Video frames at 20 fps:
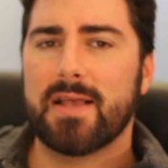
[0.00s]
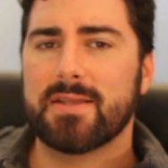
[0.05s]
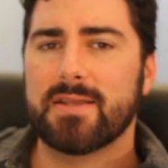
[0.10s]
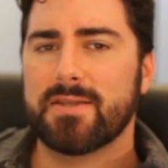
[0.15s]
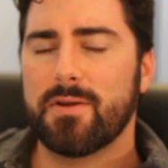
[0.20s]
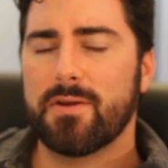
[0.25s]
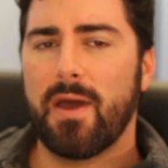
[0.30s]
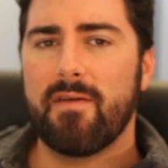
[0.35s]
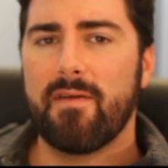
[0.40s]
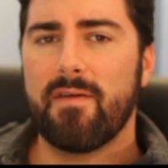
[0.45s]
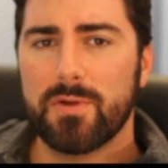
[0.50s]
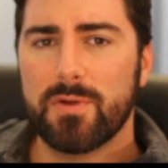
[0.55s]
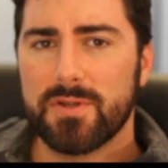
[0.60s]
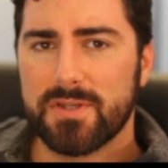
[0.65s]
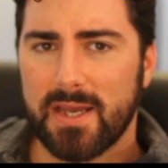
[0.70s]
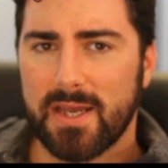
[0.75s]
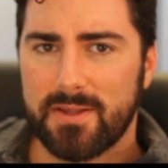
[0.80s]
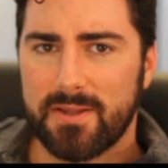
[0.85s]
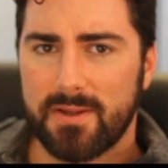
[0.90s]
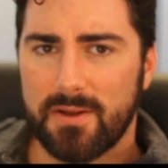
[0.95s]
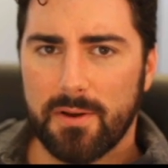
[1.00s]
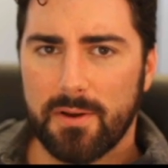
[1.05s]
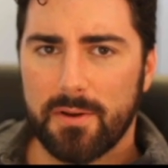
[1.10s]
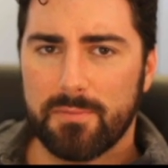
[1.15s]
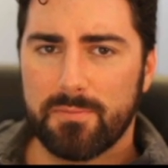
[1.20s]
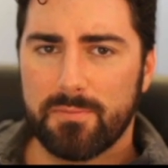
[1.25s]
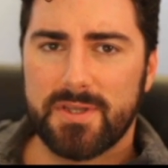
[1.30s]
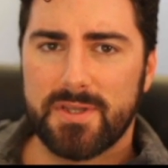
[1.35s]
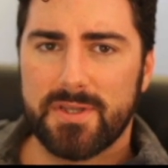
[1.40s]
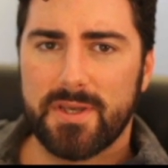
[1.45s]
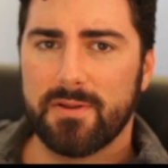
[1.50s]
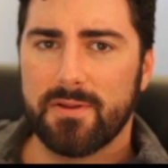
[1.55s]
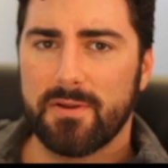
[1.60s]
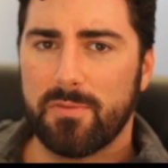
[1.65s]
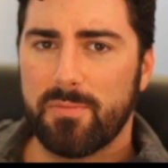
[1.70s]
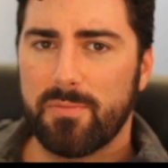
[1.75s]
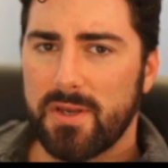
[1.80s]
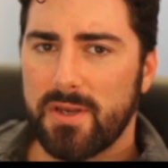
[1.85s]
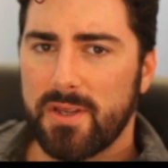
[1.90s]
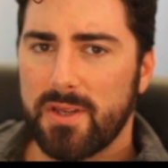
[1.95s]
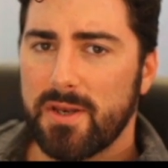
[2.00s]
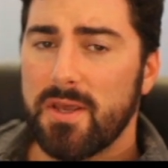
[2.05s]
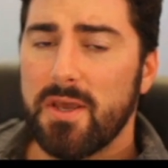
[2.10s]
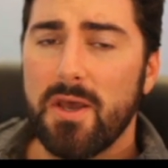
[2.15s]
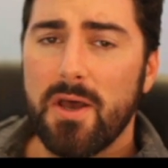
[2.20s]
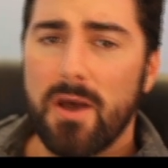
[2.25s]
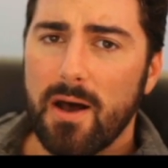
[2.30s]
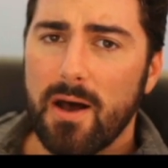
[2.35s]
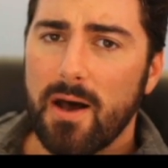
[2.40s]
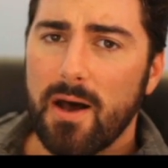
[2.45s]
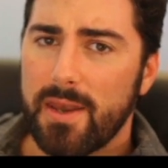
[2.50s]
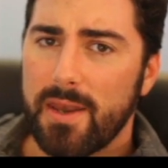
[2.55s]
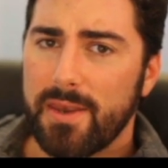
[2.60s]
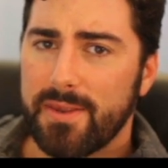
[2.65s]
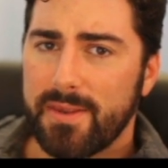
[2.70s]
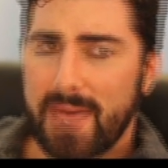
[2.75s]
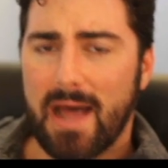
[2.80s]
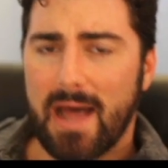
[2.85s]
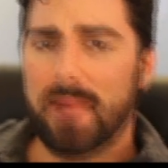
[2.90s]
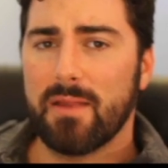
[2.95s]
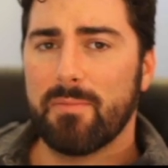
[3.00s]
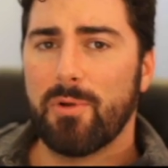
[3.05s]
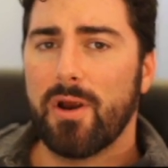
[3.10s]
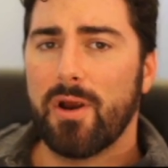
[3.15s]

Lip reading: I know everyone's got their own particular opinion on caliber.